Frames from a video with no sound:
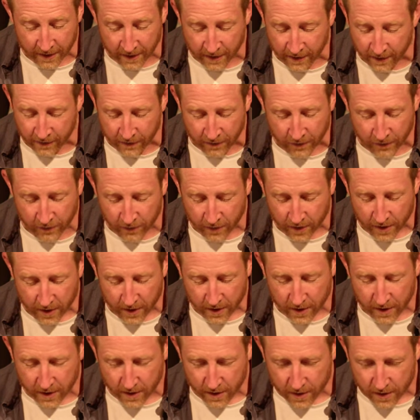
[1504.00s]
It is
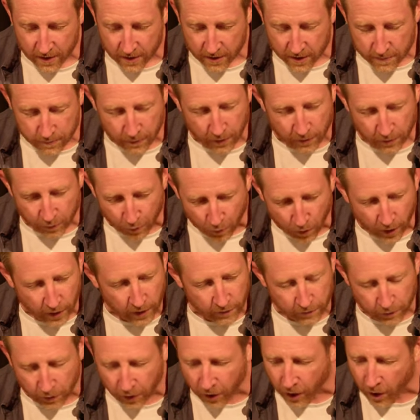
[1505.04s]
the most
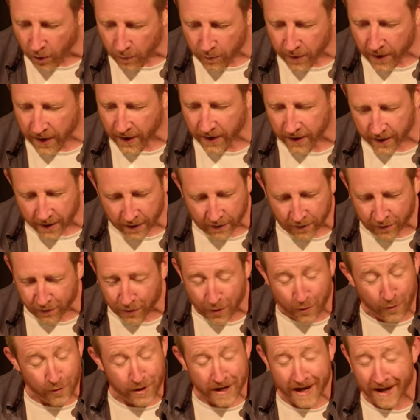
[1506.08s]
wonderful hope, and it is
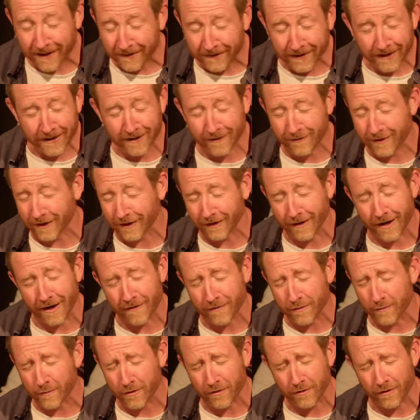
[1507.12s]
the reality of our
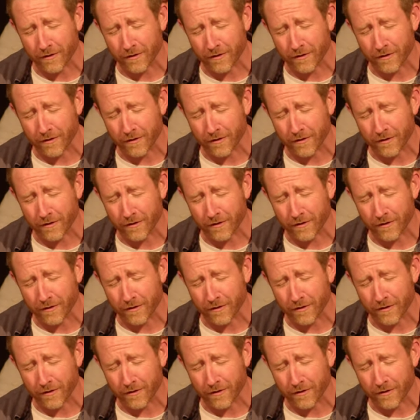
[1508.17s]
lives, and we're so